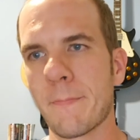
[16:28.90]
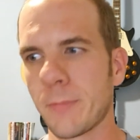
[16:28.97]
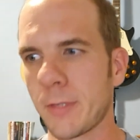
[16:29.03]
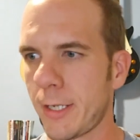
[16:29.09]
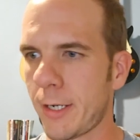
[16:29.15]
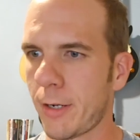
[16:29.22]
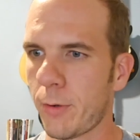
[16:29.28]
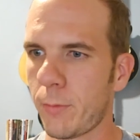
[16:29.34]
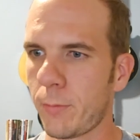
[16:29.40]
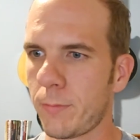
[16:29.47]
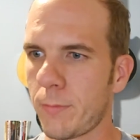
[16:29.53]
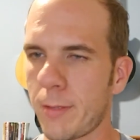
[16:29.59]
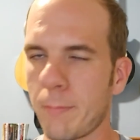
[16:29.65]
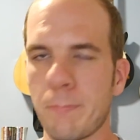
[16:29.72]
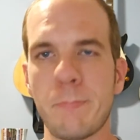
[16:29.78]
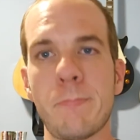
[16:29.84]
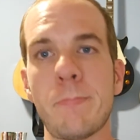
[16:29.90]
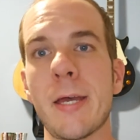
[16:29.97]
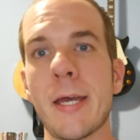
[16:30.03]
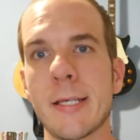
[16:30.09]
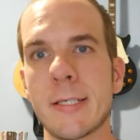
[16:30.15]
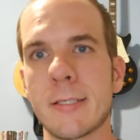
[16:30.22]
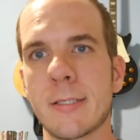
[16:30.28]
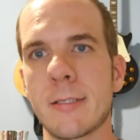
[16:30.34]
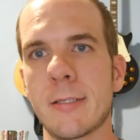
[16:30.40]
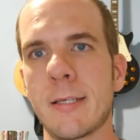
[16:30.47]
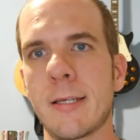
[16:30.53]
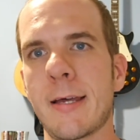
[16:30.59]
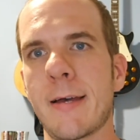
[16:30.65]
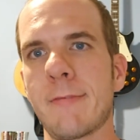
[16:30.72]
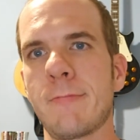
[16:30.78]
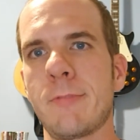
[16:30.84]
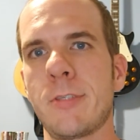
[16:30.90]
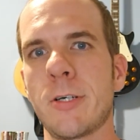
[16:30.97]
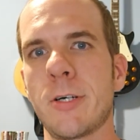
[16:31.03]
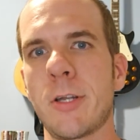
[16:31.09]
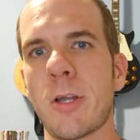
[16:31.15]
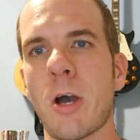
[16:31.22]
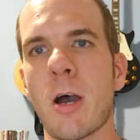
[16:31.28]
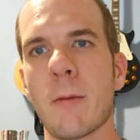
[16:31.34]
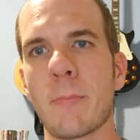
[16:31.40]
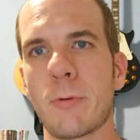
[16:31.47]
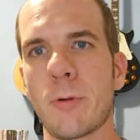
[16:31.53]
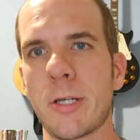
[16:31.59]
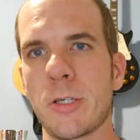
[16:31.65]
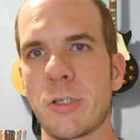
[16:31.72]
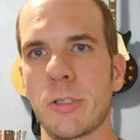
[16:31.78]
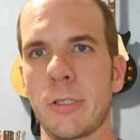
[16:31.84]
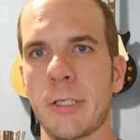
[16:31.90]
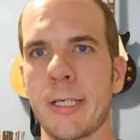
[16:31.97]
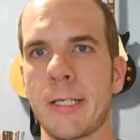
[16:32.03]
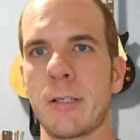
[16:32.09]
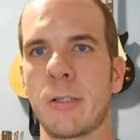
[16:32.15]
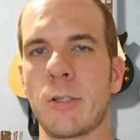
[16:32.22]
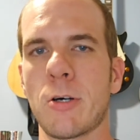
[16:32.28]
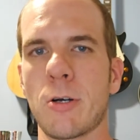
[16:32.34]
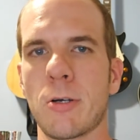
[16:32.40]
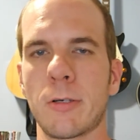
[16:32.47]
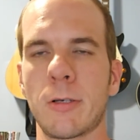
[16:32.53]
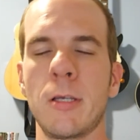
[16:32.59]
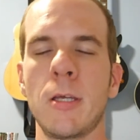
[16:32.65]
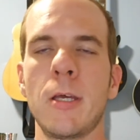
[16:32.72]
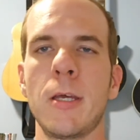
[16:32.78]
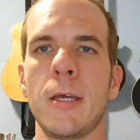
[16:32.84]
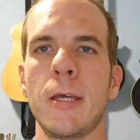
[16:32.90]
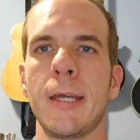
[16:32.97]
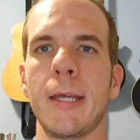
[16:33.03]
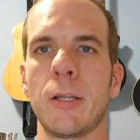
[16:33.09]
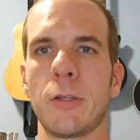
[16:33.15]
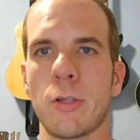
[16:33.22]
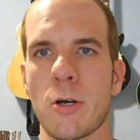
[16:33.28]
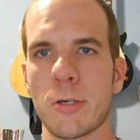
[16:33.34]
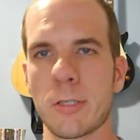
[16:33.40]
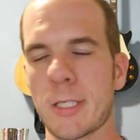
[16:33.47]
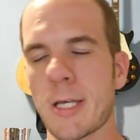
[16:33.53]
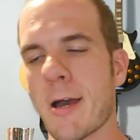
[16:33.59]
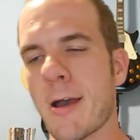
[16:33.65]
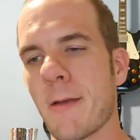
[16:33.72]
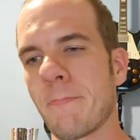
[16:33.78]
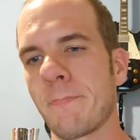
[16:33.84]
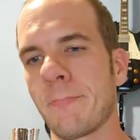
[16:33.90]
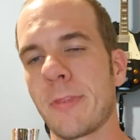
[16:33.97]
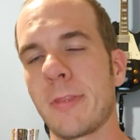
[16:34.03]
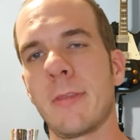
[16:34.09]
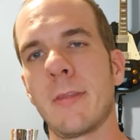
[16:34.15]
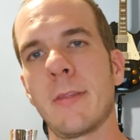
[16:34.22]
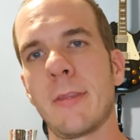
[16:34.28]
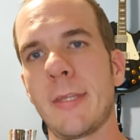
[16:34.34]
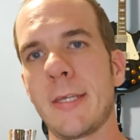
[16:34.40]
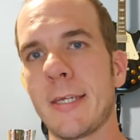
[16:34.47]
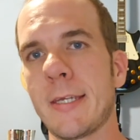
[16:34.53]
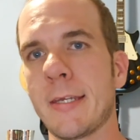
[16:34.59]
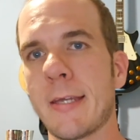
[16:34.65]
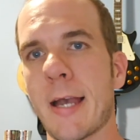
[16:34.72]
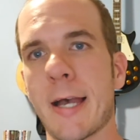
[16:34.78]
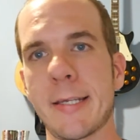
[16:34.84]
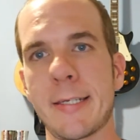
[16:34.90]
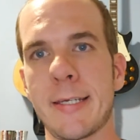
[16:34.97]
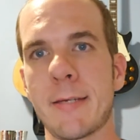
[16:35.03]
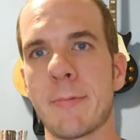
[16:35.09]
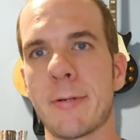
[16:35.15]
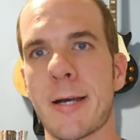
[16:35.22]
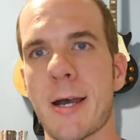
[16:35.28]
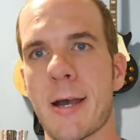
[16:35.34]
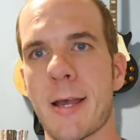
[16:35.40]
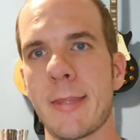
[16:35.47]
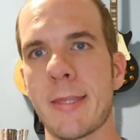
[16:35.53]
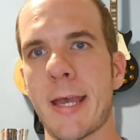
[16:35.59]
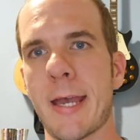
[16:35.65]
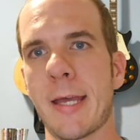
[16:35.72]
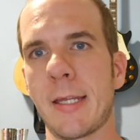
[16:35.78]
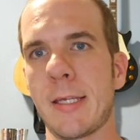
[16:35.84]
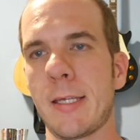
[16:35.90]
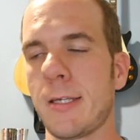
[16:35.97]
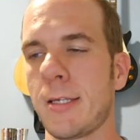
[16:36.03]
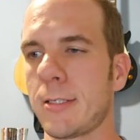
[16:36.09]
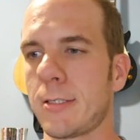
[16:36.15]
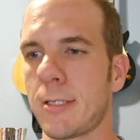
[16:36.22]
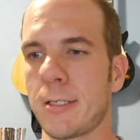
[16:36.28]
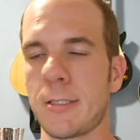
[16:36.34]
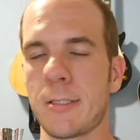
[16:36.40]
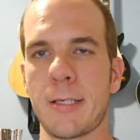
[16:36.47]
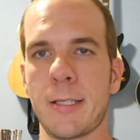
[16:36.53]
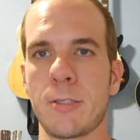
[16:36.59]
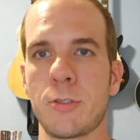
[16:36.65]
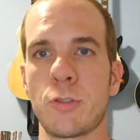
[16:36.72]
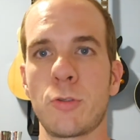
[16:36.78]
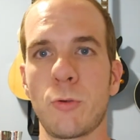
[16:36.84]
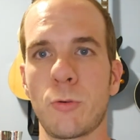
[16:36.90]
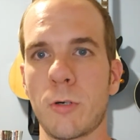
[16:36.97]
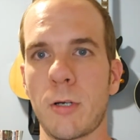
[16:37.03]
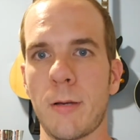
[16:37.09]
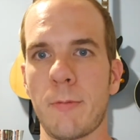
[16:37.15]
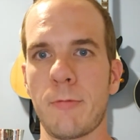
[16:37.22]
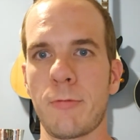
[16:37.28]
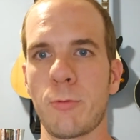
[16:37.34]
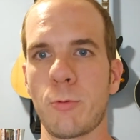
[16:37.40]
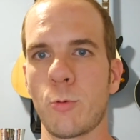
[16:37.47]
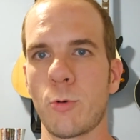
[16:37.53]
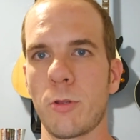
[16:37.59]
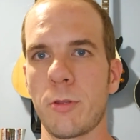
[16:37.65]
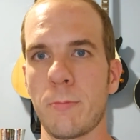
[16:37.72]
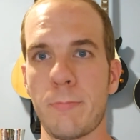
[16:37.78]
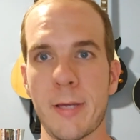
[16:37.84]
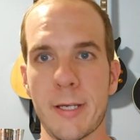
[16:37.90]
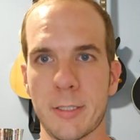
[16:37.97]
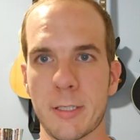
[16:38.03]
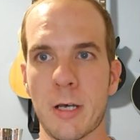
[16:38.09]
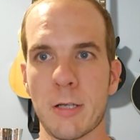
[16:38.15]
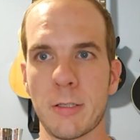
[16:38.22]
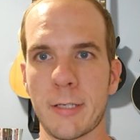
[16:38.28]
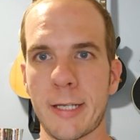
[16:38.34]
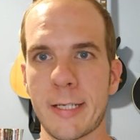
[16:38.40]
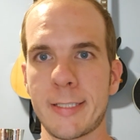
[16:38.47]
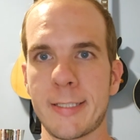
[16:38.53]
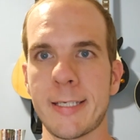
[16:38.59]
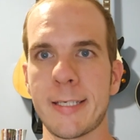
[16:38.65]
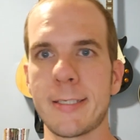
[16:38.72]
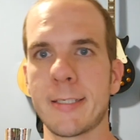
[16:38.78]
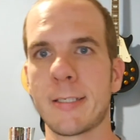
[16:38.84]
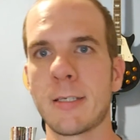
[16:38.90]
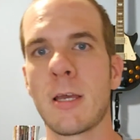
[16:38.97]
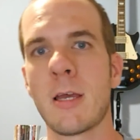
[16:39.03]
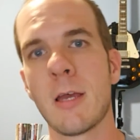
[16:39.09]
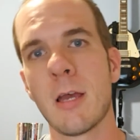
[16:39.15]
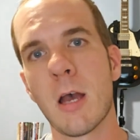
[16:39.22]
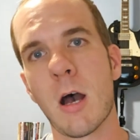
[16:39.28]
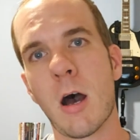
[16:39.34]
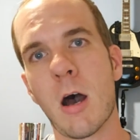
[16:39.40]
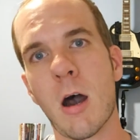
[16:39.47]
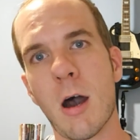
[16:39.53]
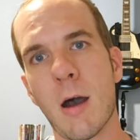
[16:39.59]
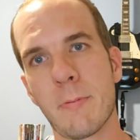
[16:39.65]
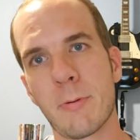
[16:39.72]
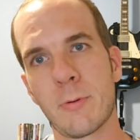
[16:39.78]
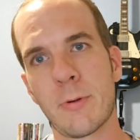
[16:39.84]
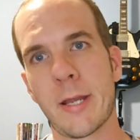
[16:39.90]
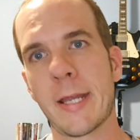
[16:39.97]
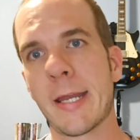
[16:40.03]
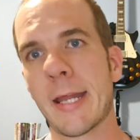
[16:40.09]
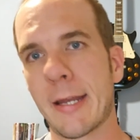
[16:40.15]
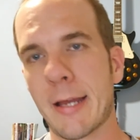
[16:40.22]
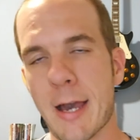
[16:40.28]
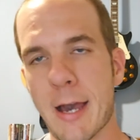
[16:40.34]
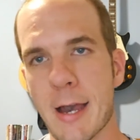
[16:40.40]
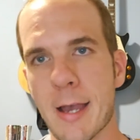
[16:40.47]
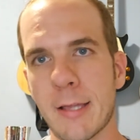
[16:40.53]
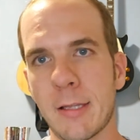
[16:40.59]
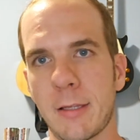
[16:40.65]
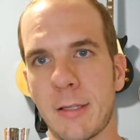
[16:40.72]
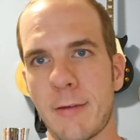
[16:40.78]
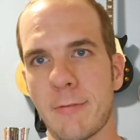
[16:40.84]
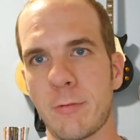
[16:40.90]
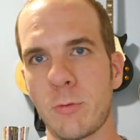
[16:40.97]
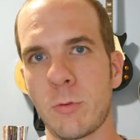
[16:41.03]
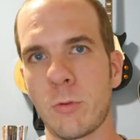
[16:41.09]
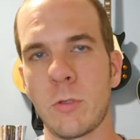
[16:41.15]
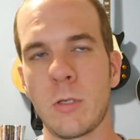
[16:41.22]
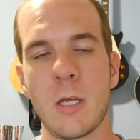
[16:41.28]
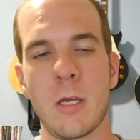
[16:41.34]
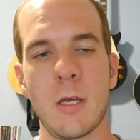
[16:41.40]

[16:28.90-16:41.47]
the best that I've done operationally in a long time. The idea behind that is set the store up for the best holiday season, operate at a high level,